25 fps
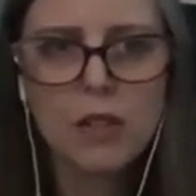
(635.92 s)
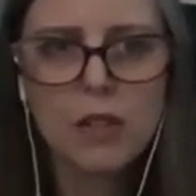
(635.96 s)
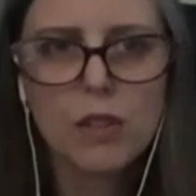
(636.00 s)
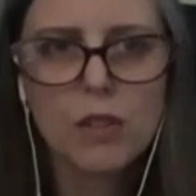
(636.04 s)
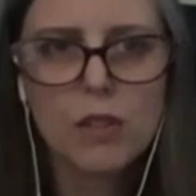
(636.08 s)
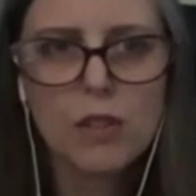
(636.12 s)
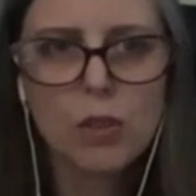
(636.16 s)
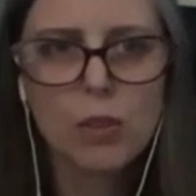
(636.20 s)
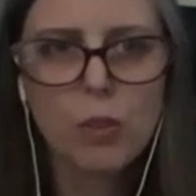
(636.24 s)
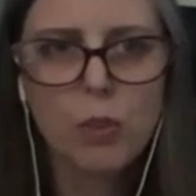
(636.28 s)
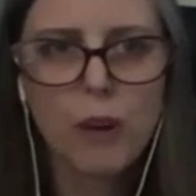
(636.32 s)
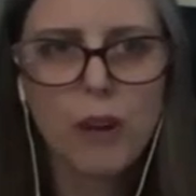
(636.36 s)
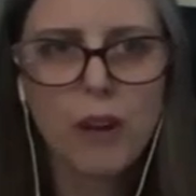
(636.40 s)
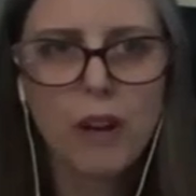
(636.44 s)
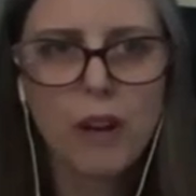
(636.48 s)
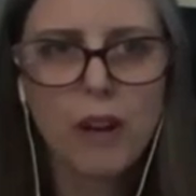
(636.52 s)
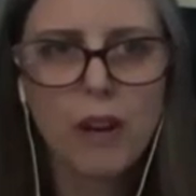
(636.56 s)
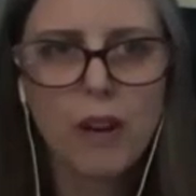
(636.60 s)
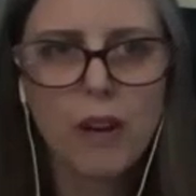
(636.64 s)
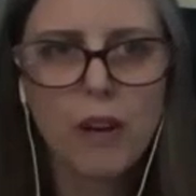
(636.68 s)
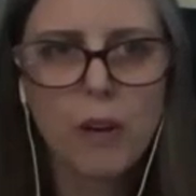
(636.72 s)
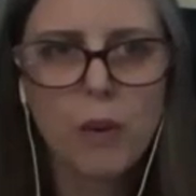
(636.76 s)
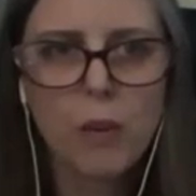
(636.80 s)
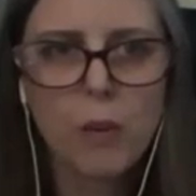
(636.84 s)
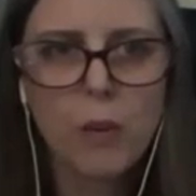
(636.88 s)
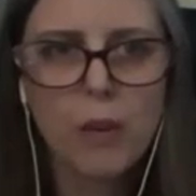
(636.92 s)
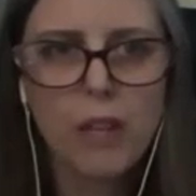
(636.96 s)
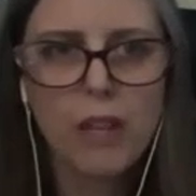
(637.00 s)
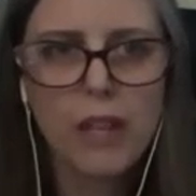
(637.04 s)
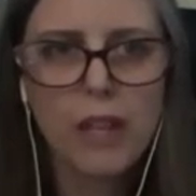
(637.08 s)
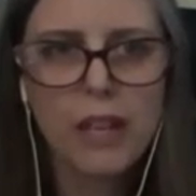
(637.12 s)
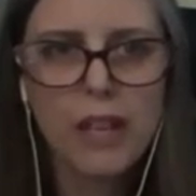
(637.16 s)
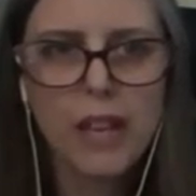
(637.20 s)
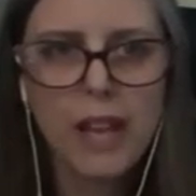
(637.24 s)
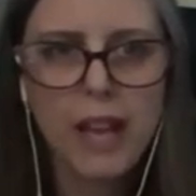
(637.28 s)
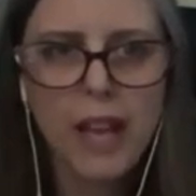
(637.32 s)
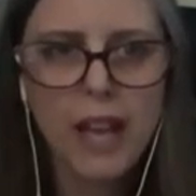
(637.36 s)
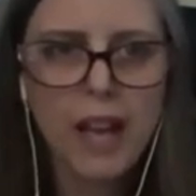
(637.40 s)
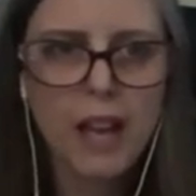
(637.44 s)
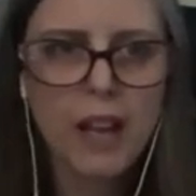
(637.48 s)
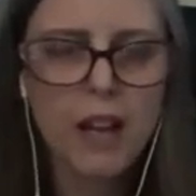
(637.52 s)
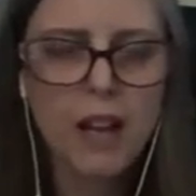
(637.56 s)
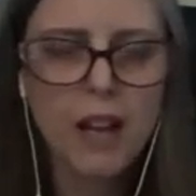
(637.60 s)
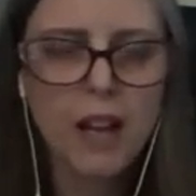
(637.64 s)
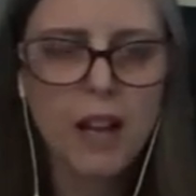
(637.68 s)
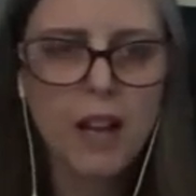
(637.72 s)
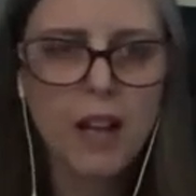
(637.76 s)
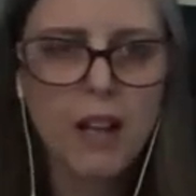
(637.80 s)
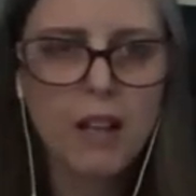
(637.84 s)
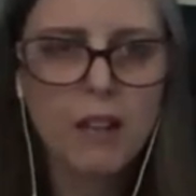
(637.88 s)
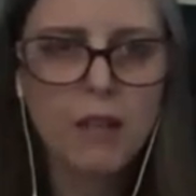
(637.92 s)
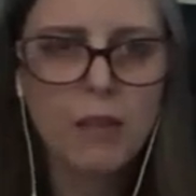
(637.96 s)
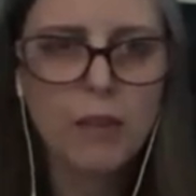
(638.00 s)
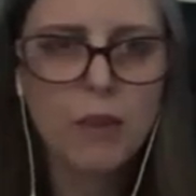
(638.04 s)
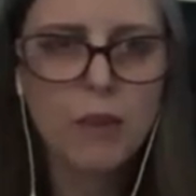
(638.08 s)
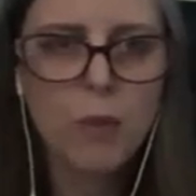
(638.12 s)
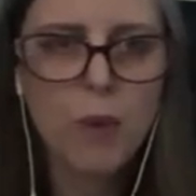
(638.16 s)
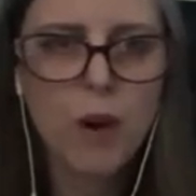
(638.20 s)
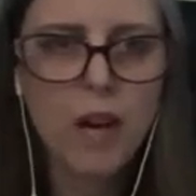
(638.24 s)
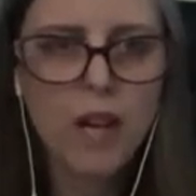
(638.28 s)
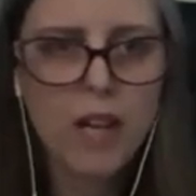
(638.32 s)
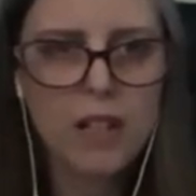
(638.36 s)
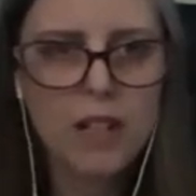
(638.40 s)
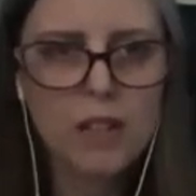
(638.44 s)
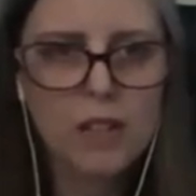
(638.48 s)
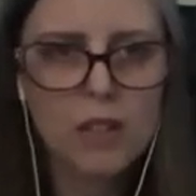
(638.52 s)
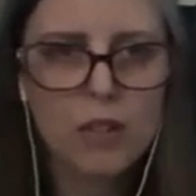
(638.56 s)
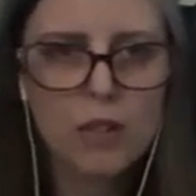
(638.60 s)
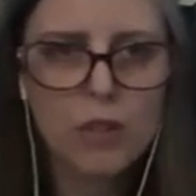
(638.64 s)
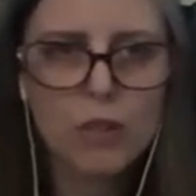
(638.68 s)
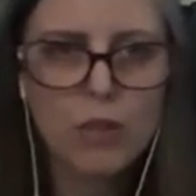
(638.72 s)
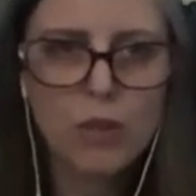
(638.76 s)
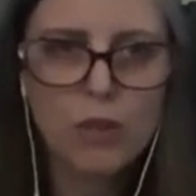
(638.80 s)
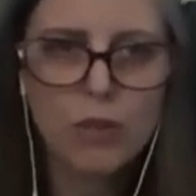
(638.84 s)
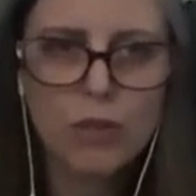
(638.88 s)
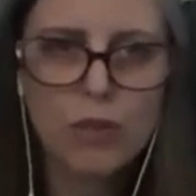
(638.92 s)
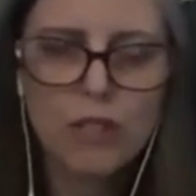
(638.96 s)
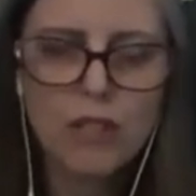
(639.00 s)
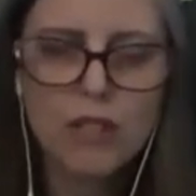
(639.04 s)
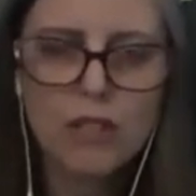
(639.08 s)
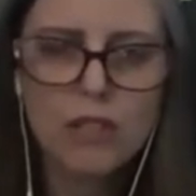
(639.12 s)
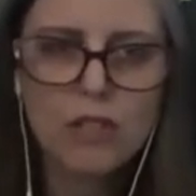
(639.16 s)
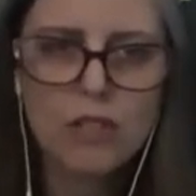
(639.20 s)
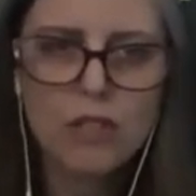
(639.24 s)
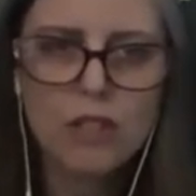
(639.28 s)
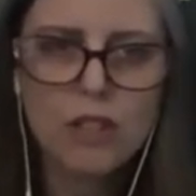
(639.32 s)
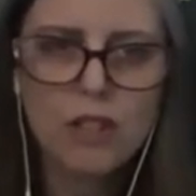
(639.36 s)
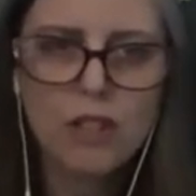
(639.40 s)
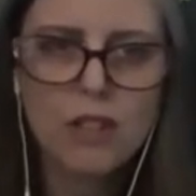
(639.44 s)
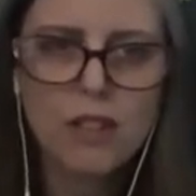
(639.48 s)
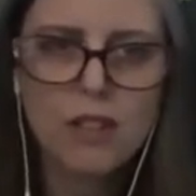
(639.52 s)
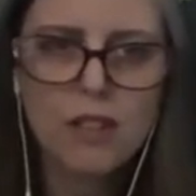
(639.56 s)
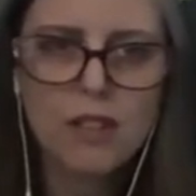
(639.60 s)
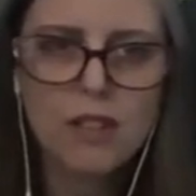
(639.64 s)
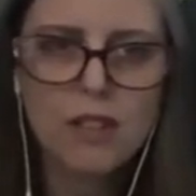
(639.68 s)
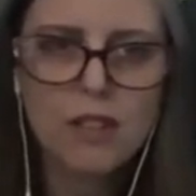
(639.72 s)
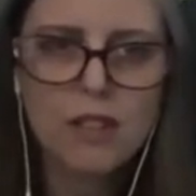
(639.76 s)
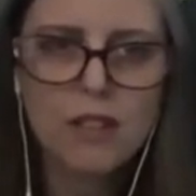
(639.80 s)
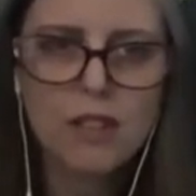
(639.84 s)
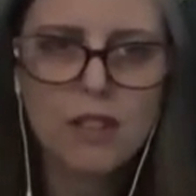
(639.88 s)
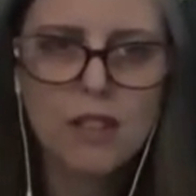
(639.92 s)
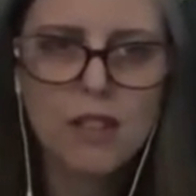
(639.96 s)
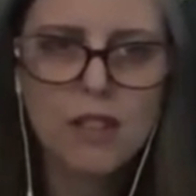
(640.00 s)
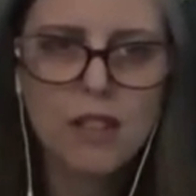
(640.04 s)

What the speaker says: to where we can add on if we wanted to do a franchise.